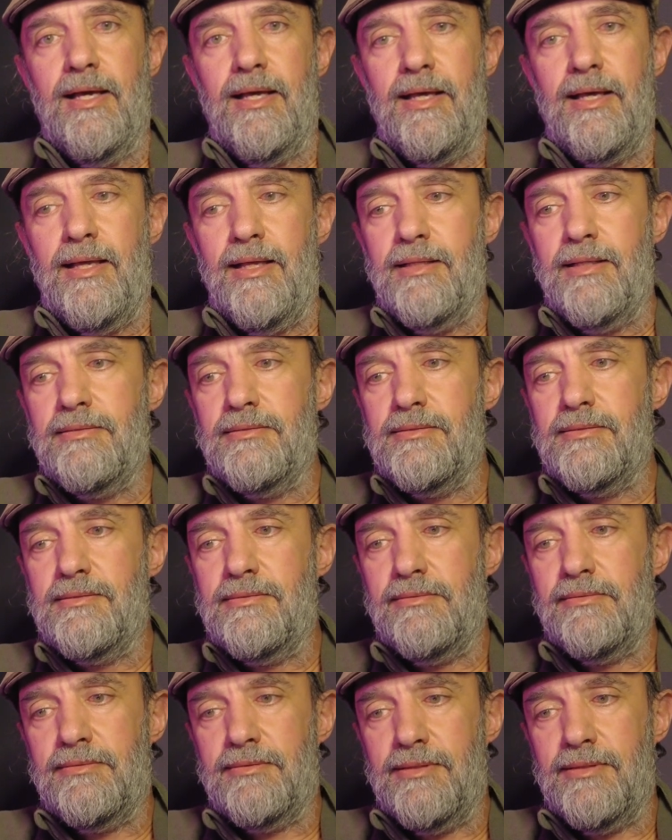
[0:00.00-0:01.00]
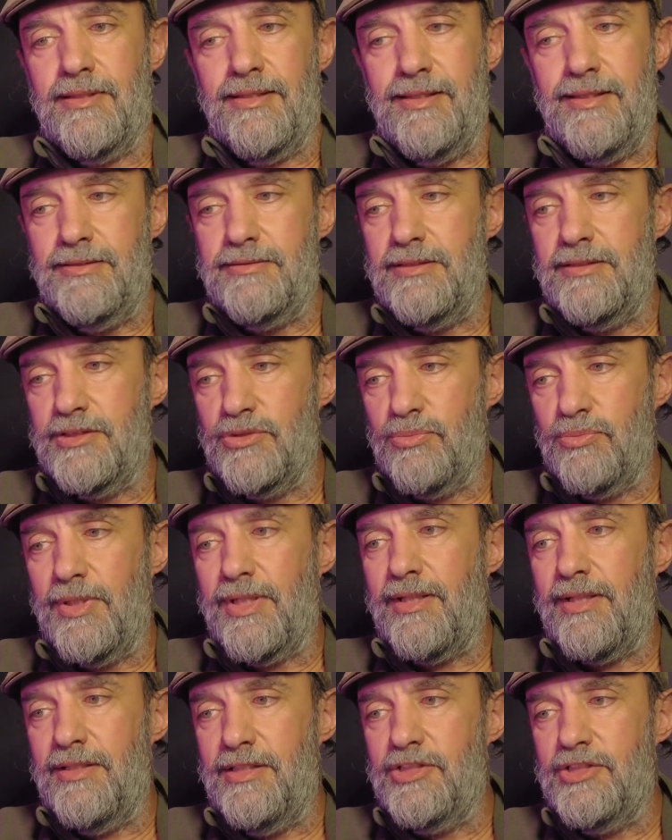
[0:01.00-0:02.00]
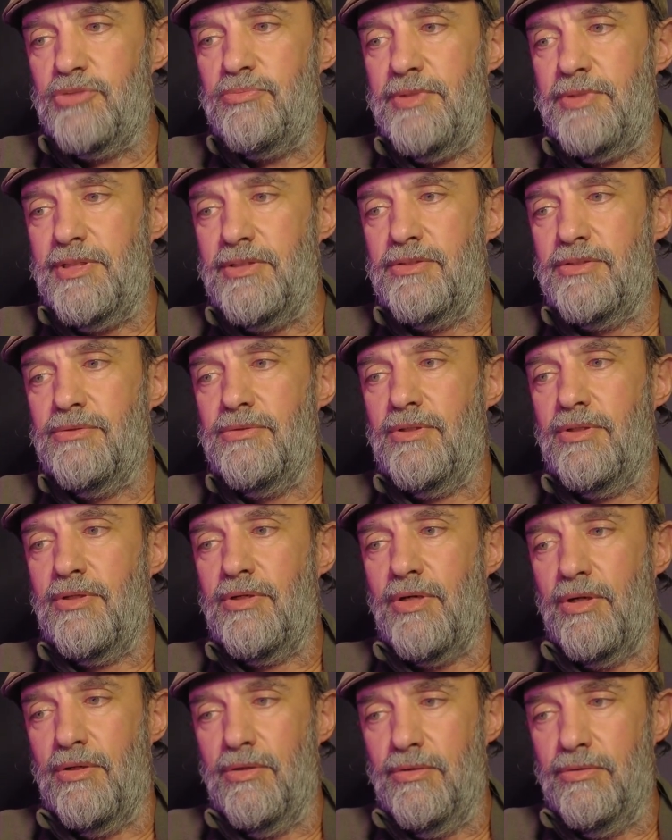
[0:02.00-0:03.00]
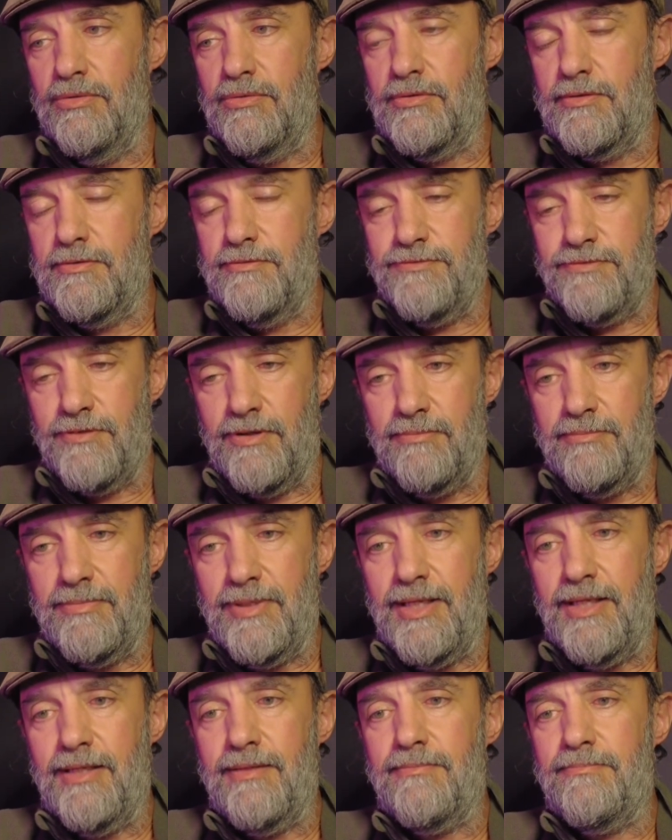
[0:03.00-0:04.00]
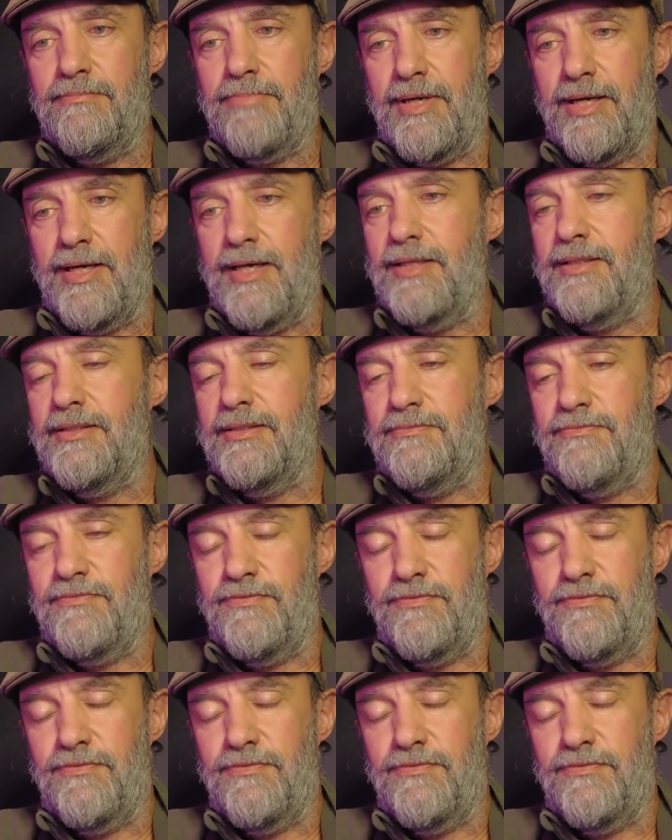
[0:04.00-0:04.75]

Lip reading: And this is what leads me to go to Foma and buy